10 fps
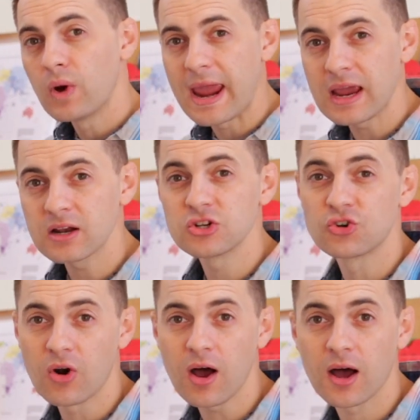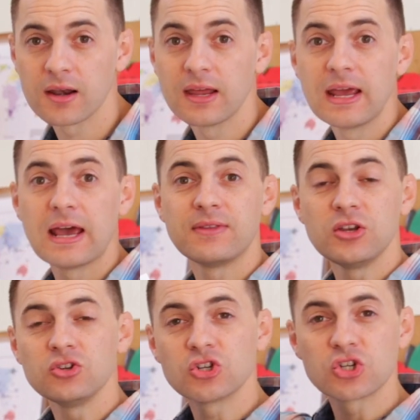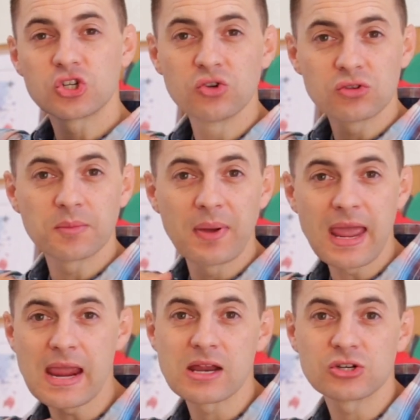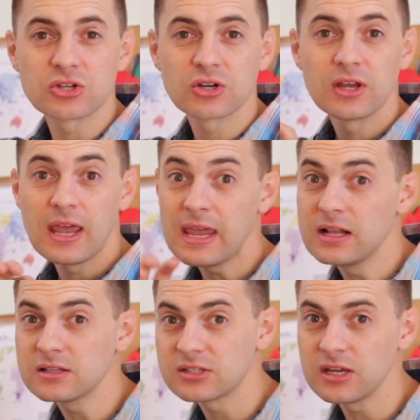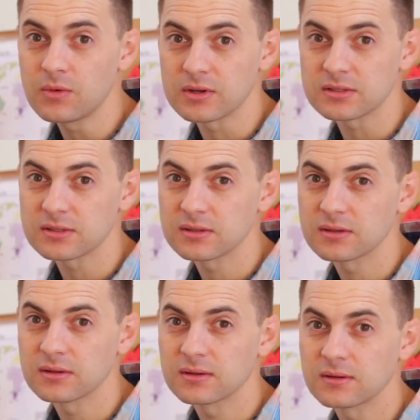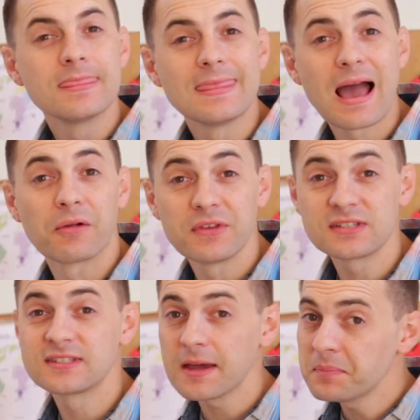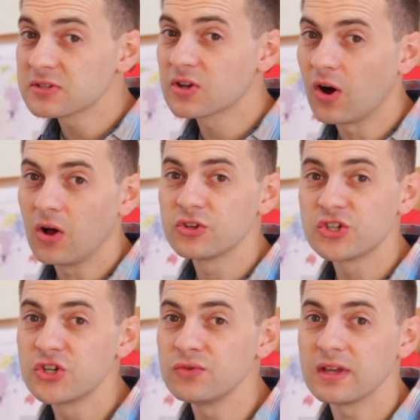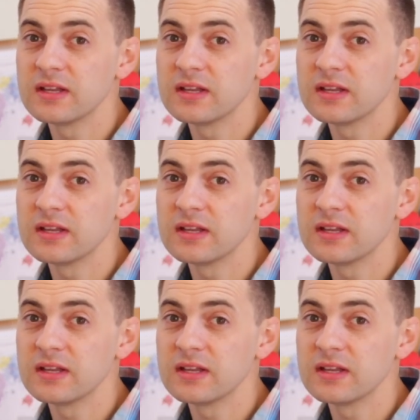hand drawn, and then you just shoot the page in sequence. Now, this step is called shoot